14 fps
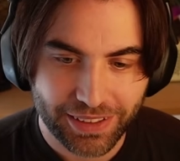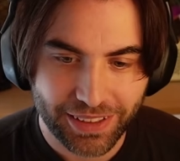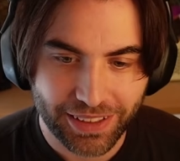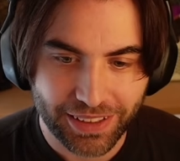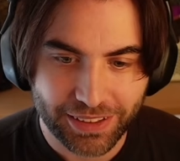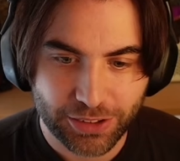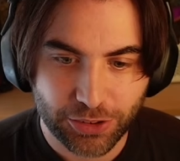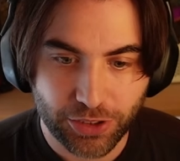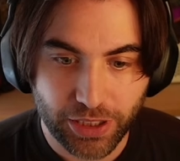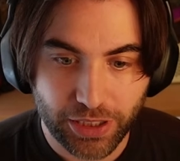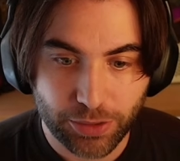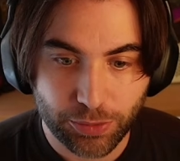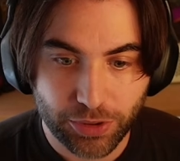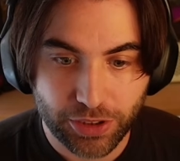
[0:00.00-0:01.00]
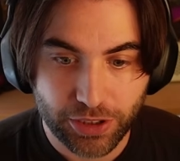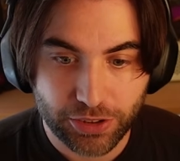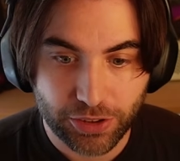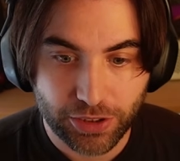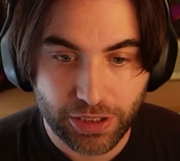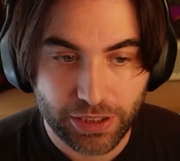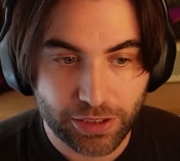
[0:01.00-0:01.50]
Today we're gonna
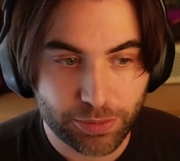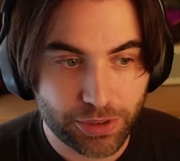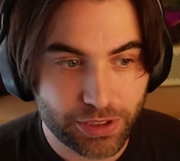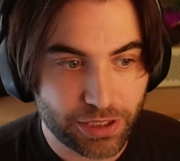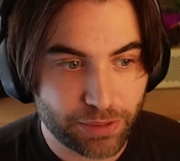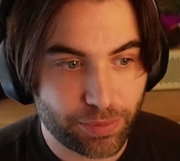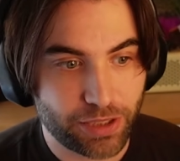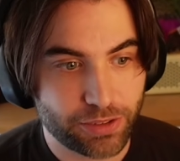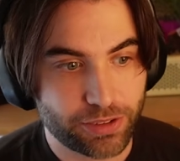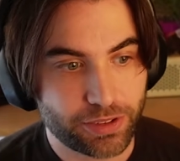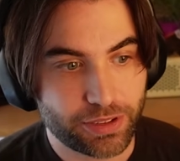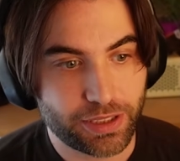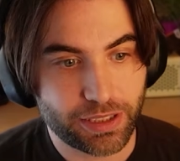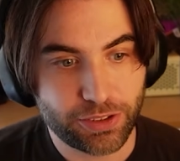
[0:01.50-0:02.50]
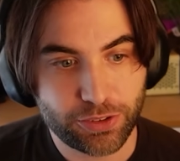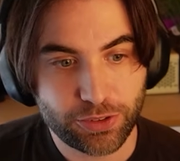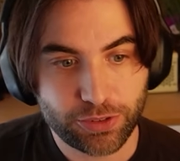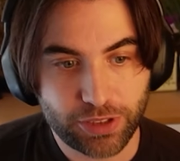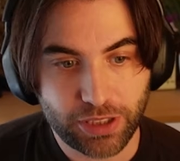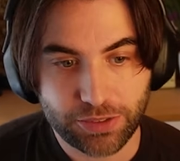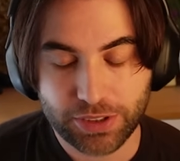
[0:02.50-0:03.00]
talk a little bit about the new
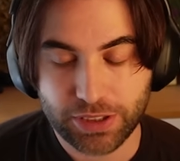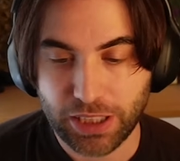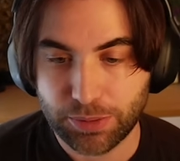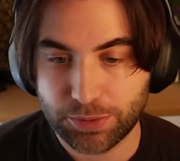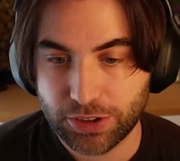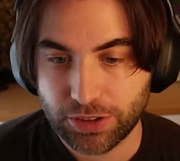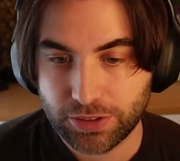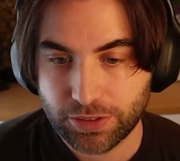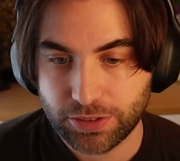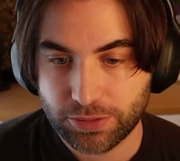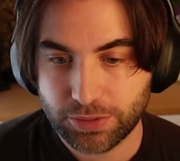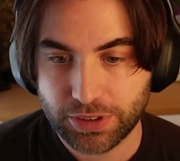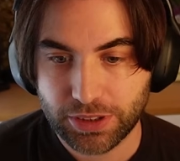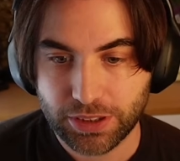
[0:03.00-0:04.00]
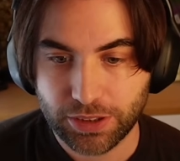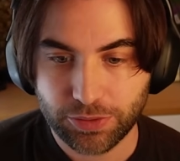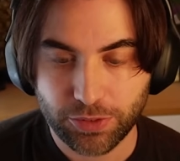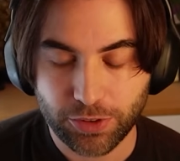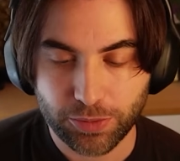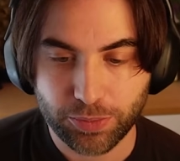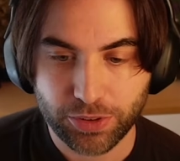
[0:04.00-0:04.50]
Dev Snapshot, which is the
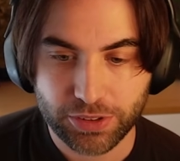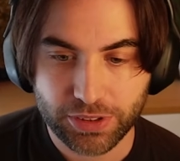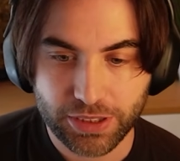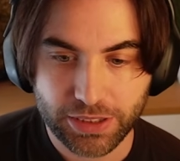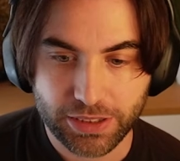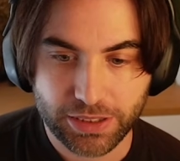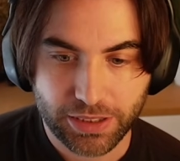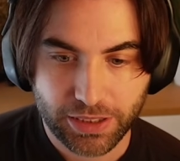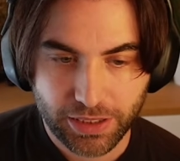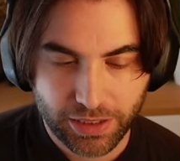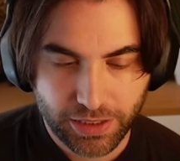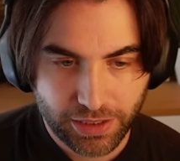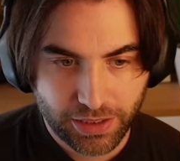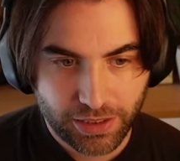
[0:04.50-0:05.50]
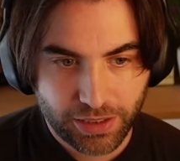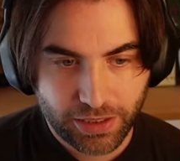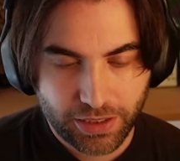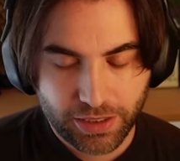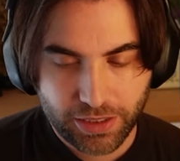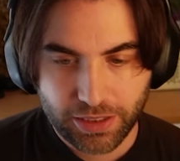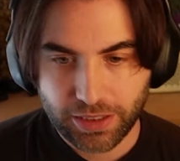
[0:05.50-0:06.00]
4.6
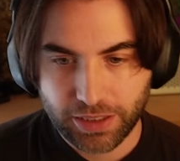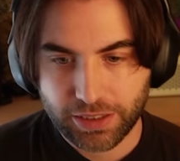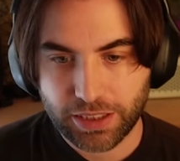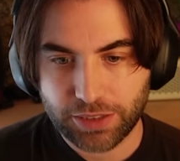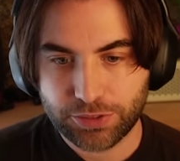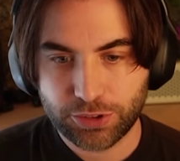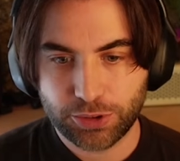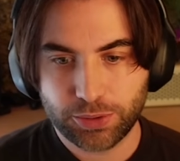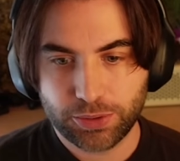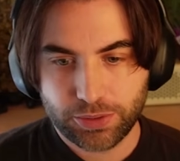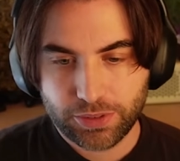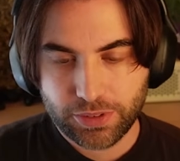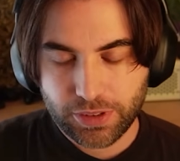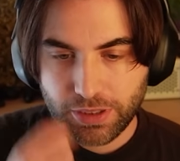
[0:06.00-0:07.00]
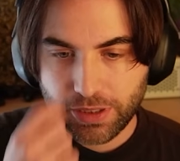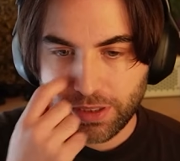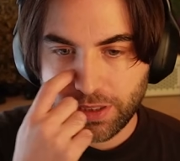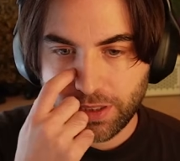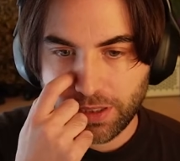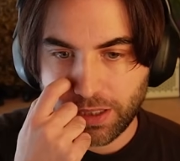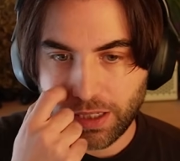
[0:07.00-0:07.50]
Dev 2,
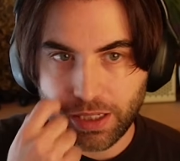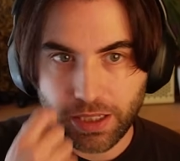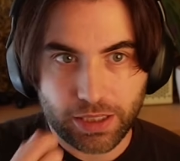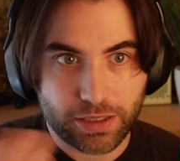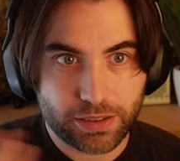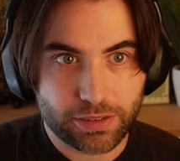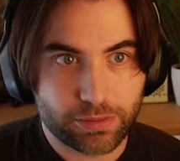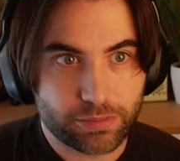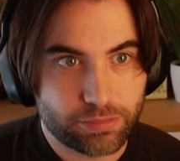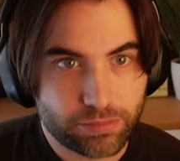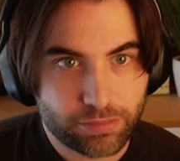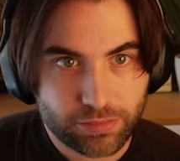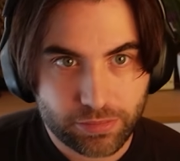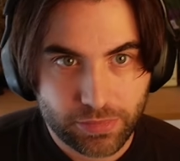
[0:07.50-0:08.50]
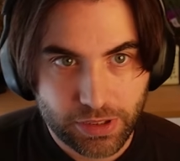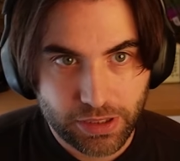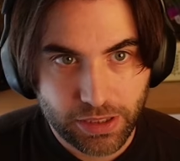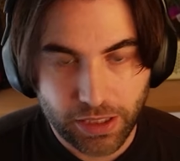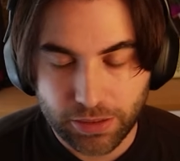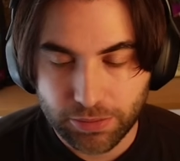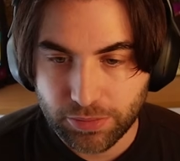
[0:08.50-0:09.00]
and
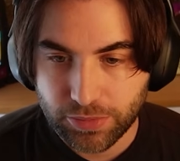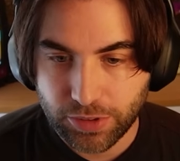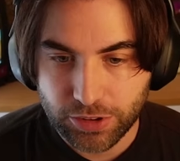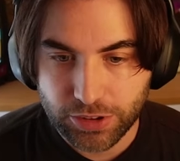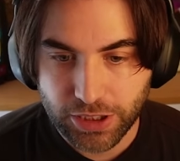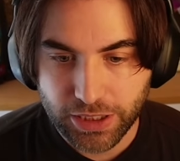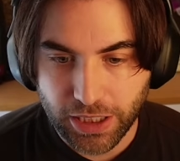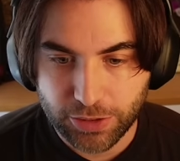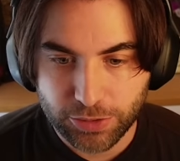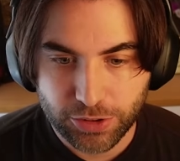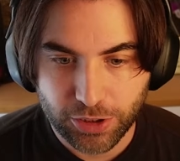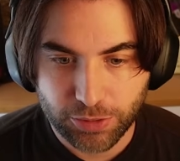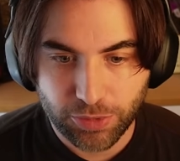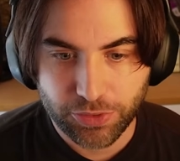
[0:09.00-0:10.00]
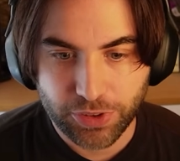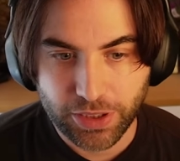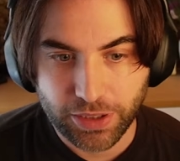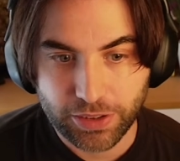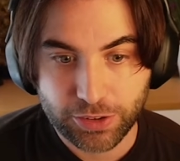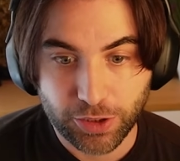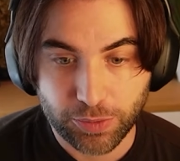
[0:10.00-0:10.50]
yeah, check out some of the
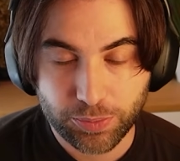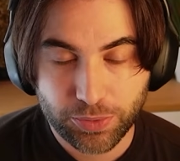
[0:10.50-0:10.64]
top